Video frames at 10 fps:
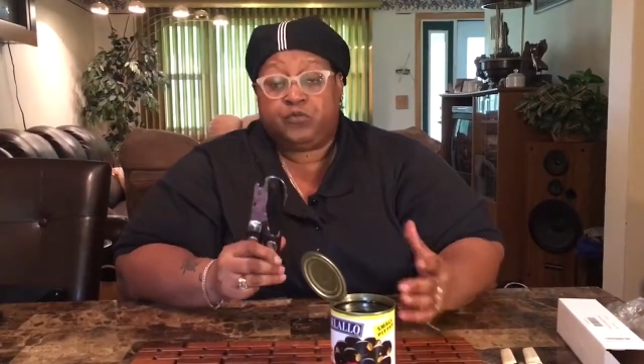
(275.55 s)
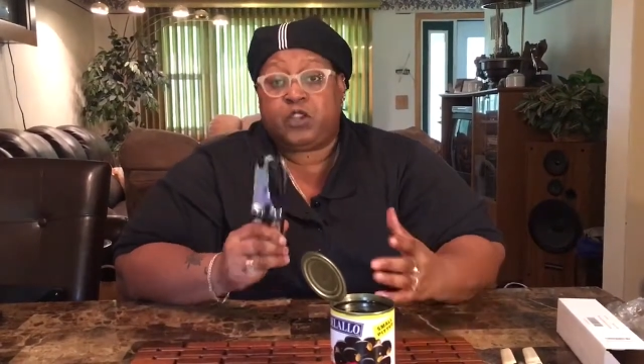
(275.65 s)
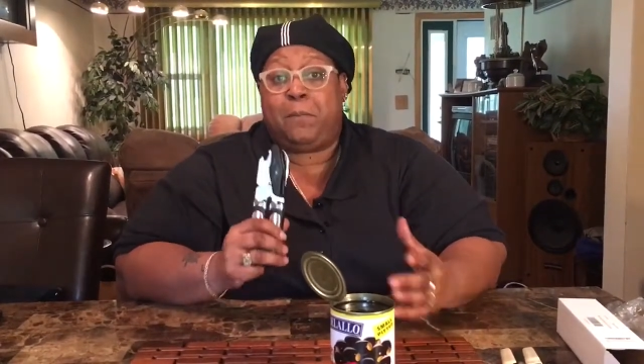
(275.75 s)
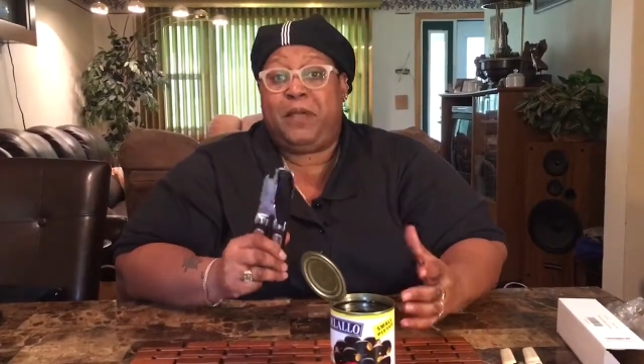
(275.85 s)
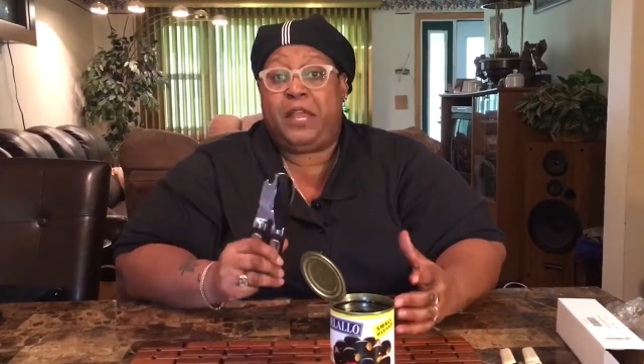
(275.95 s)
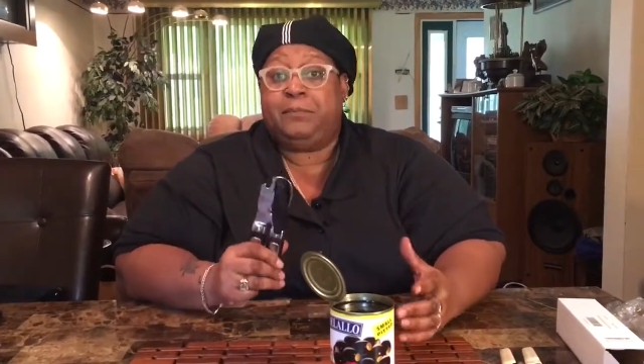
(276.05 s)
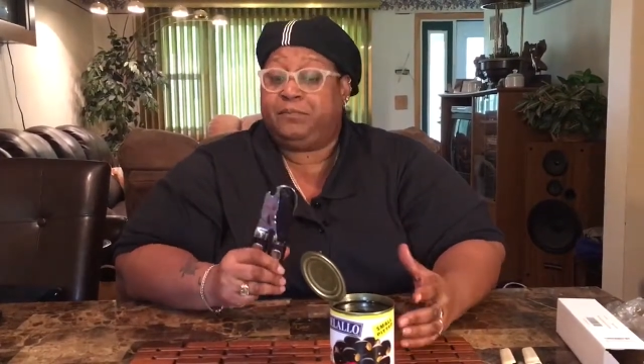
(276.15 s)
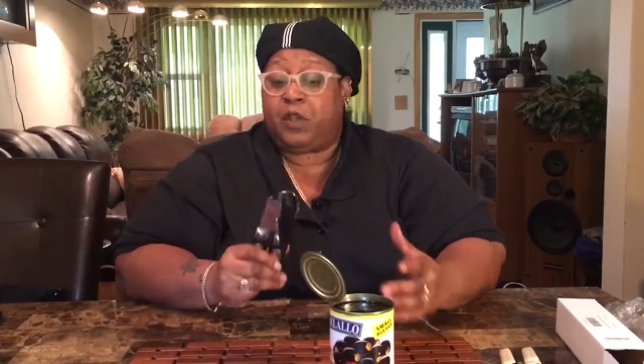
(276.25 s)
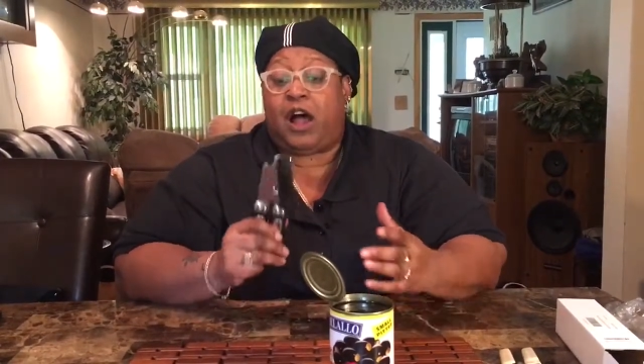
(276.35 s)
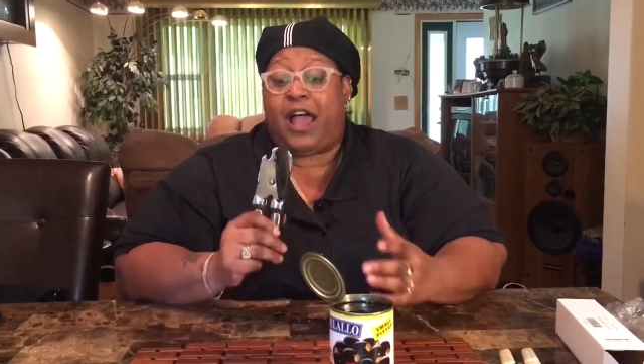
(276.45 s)
could
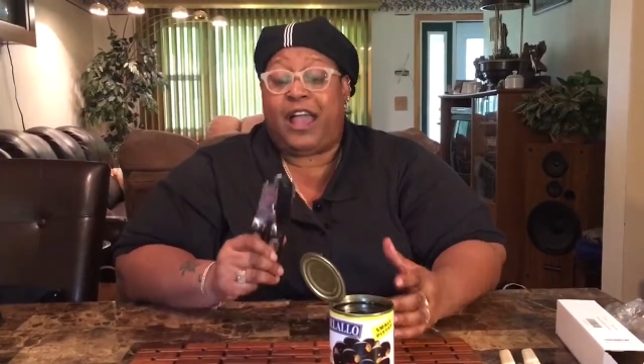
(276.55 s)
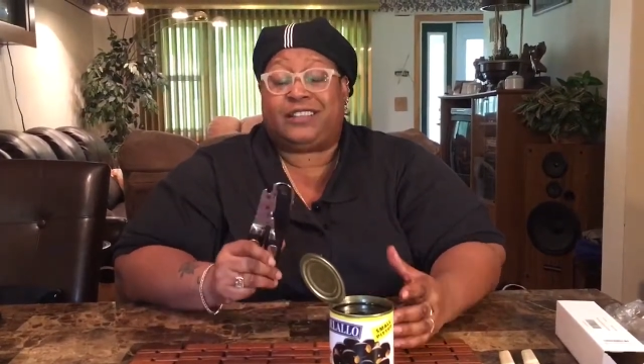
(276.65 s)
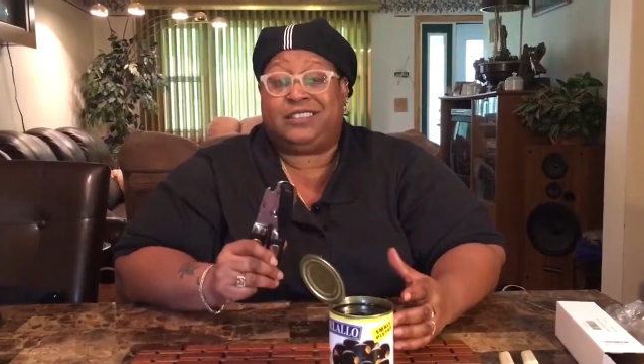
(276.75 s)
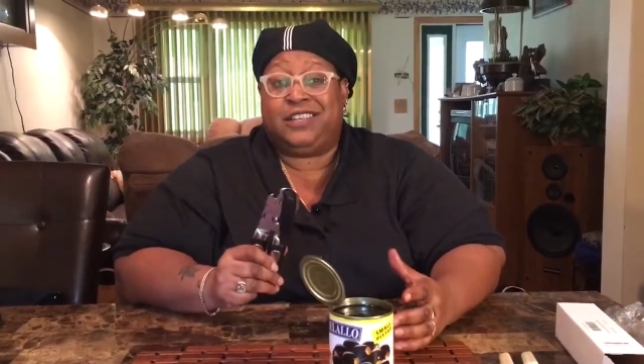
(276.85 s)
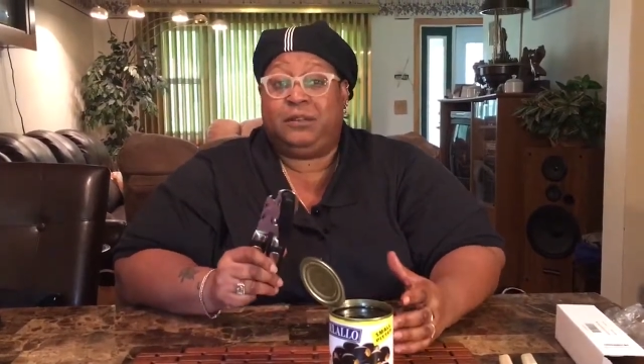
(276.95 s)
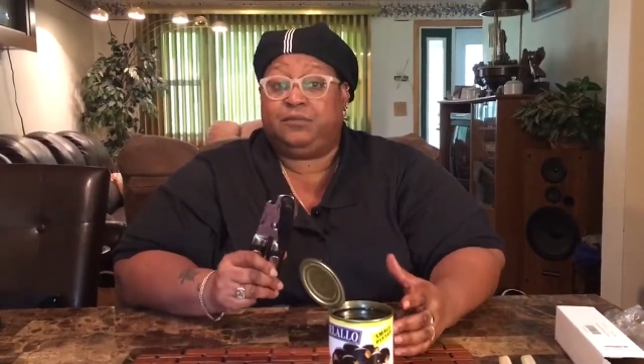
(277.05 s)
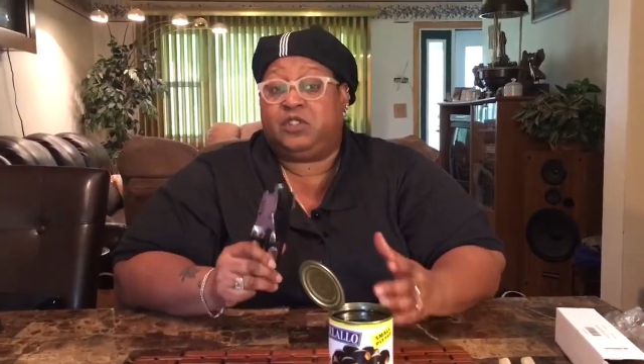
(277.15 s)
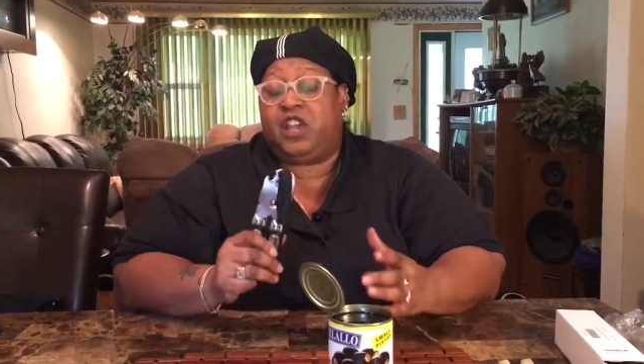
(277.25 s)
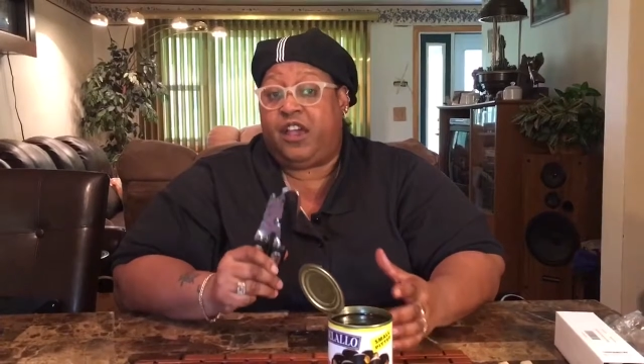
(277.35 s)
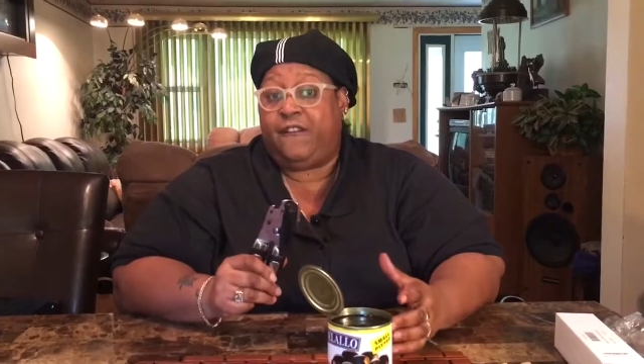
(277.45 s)
be an
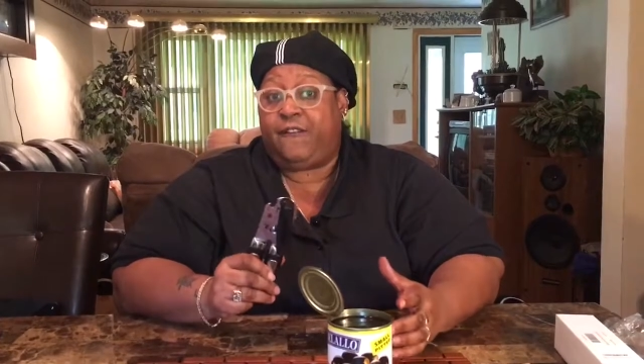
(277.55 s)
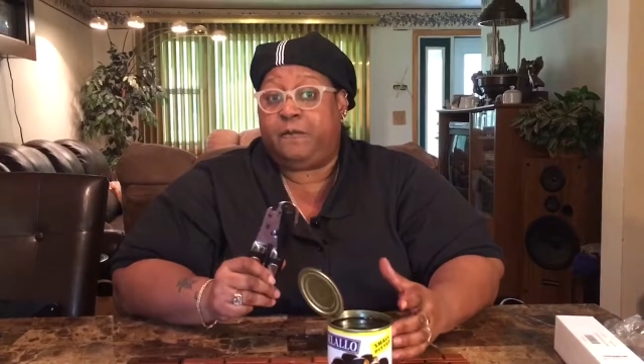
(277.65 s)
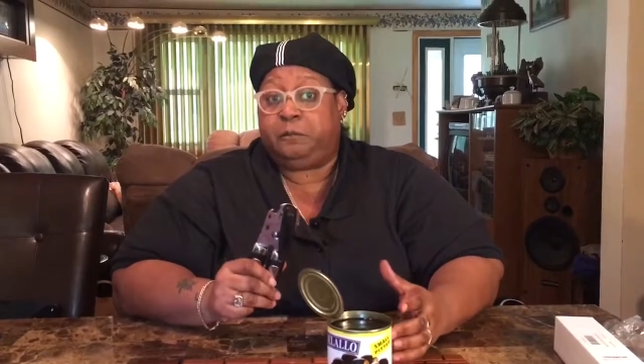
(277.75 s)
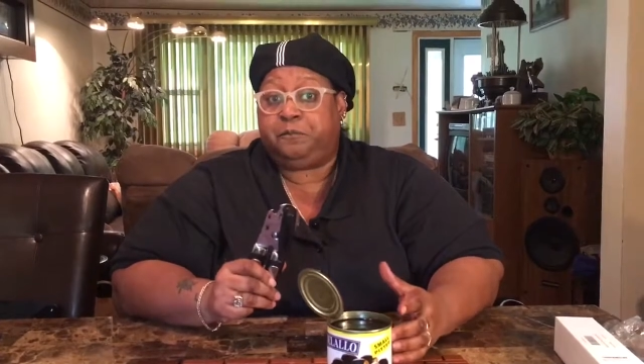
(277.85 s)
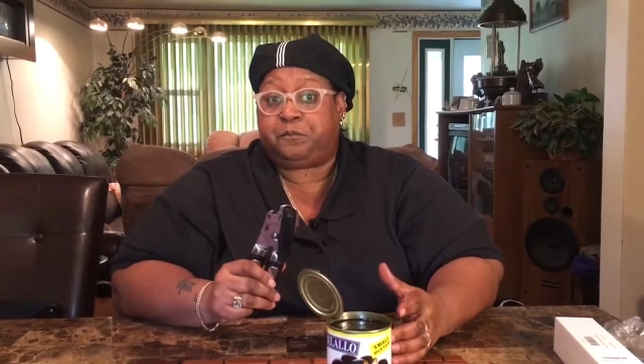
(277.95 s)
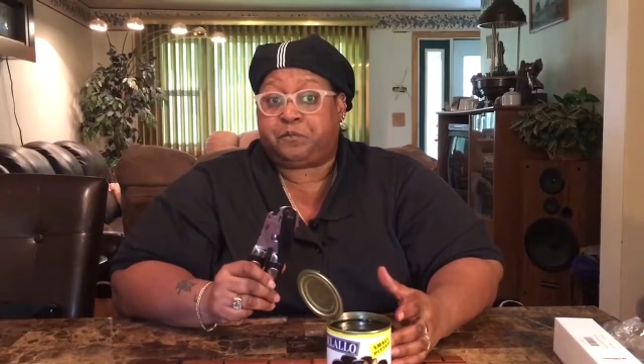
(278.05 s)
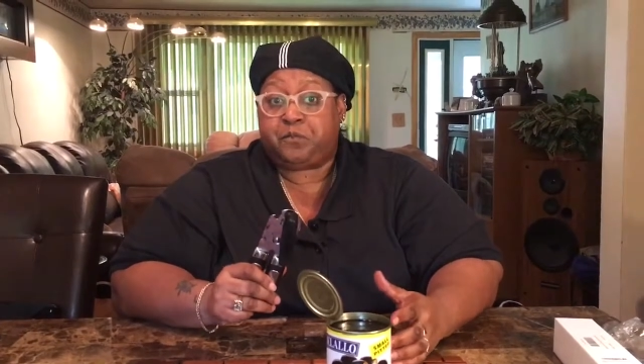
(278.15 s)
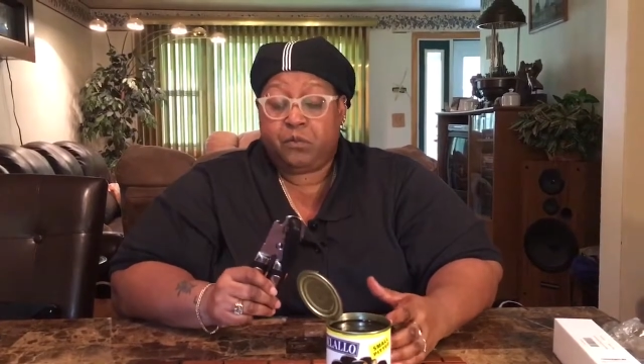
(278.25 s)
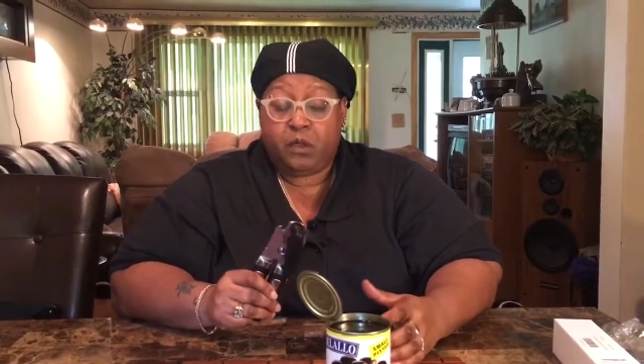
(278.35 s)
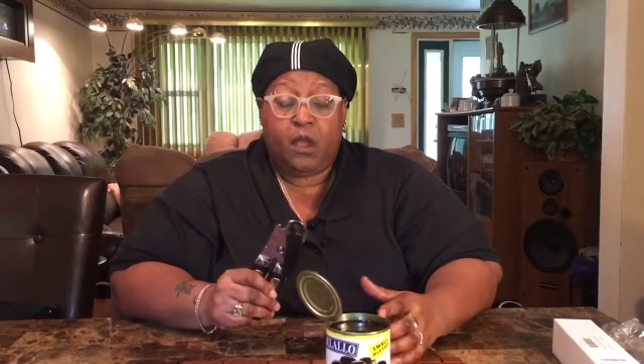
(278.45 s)
excellent gift
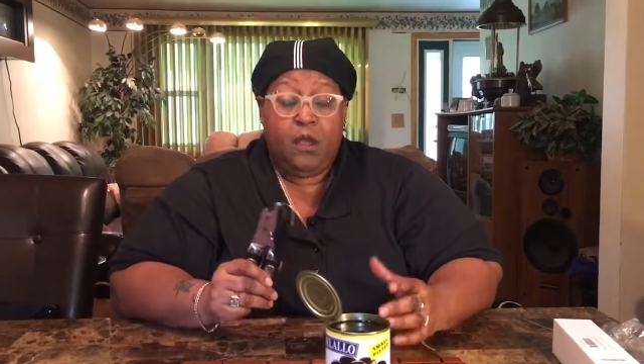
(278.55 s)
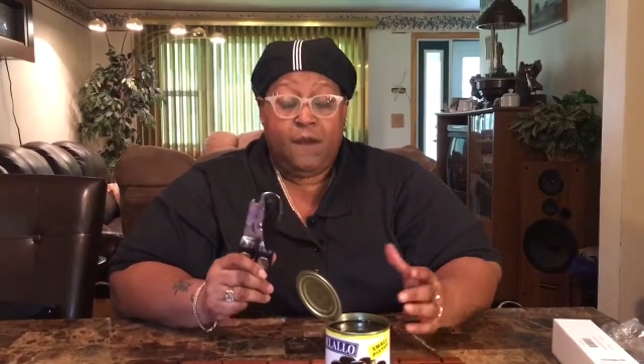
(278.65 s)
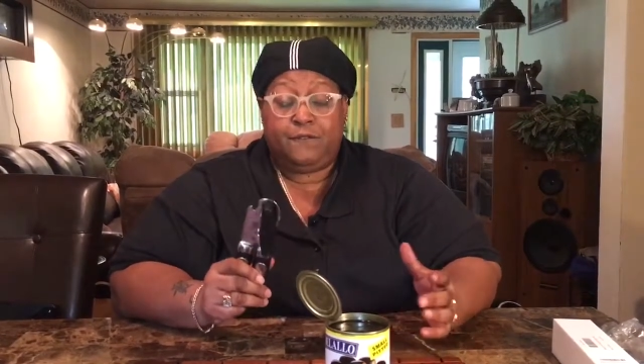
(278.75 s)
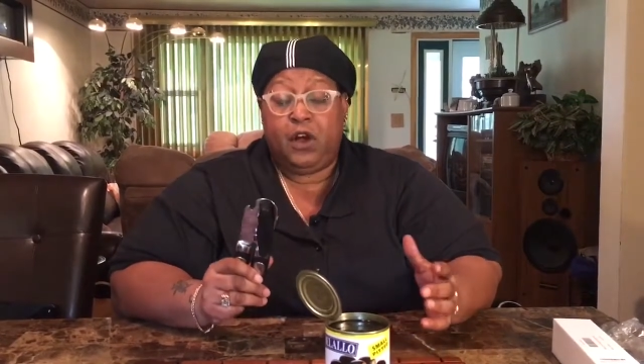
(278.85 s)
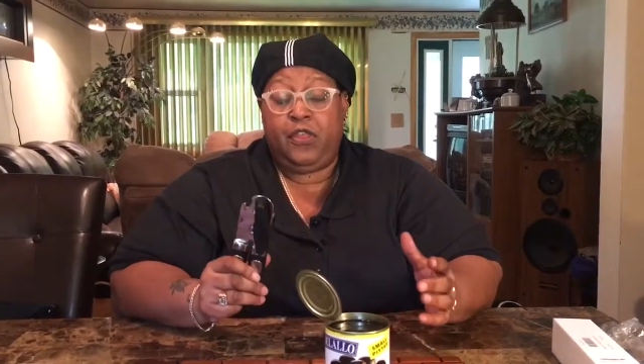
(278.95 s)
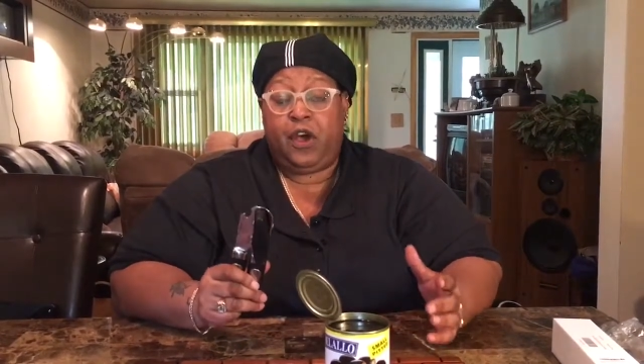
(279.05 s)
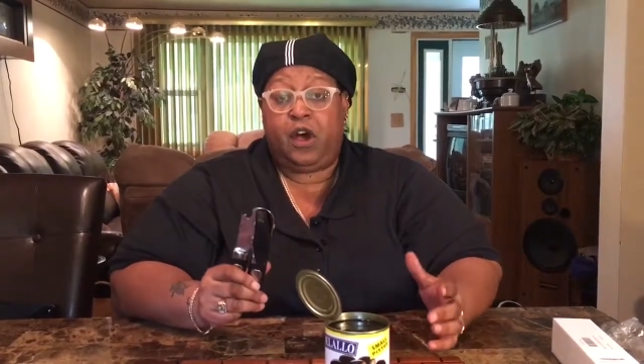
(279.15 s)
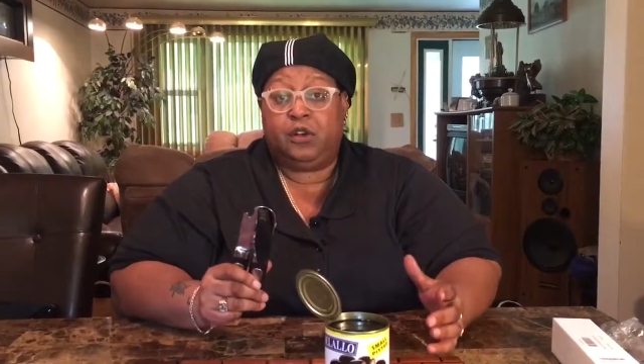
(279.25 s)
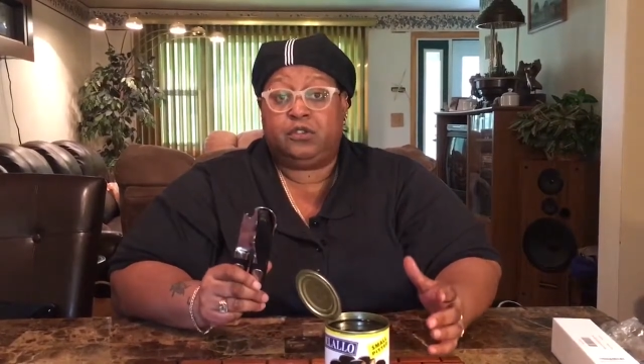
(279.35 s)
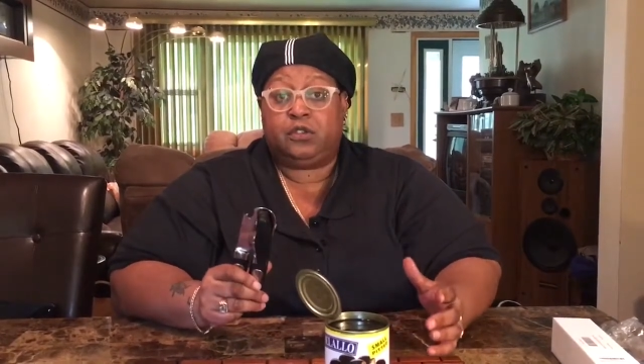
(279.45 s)
for
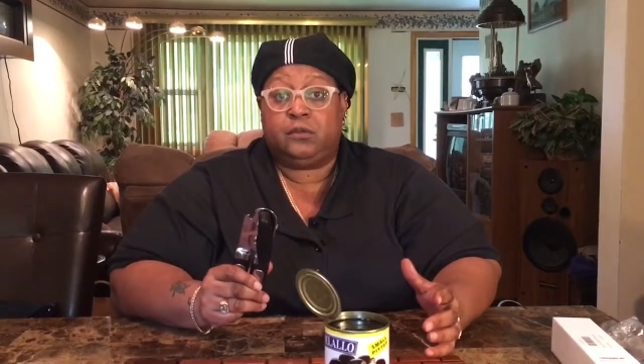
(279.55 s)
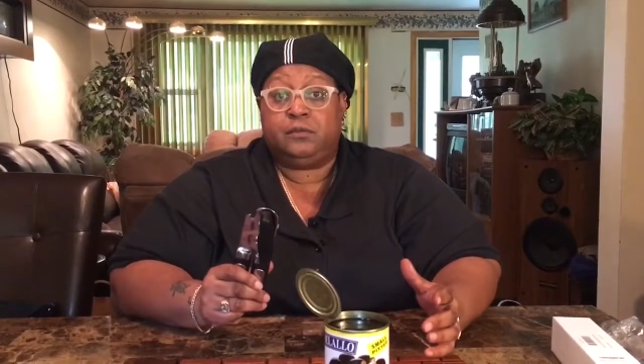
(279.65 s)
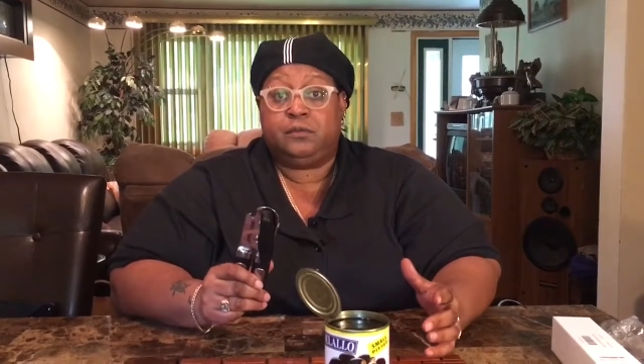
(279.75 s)
those